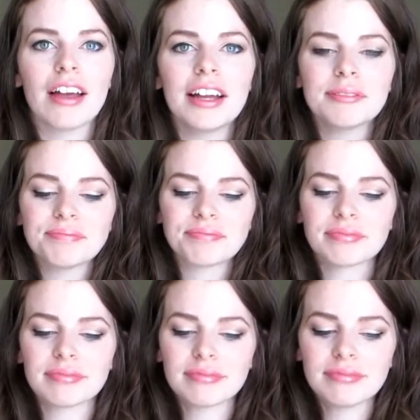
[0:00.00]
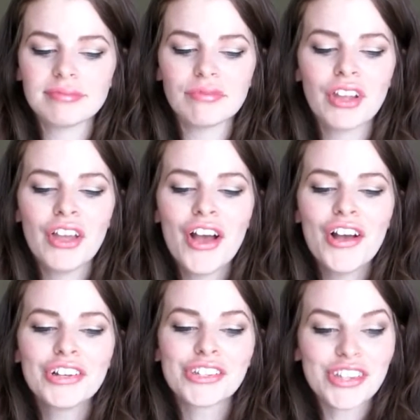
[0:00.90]
a lot.
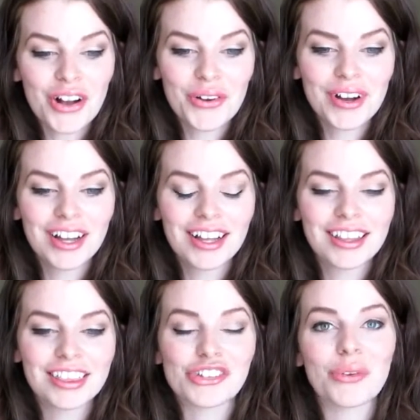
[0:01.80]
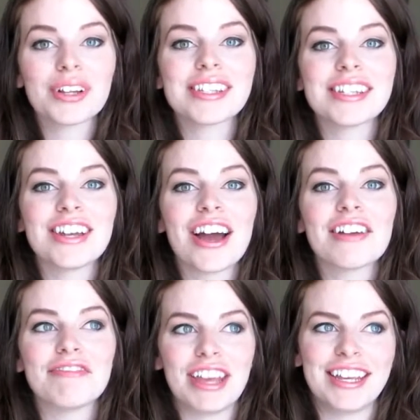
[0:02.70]
So the shorts did
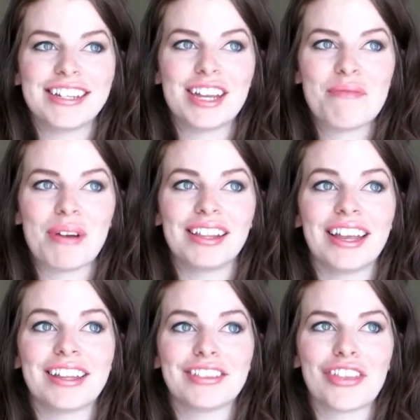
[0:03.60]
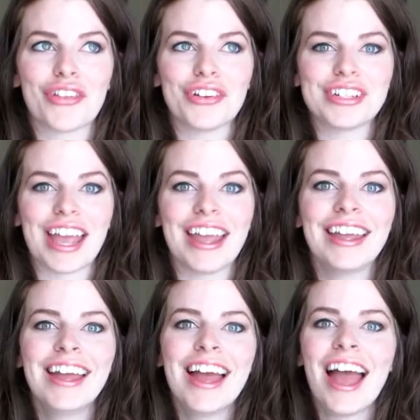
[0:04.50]
not fit by like the third day.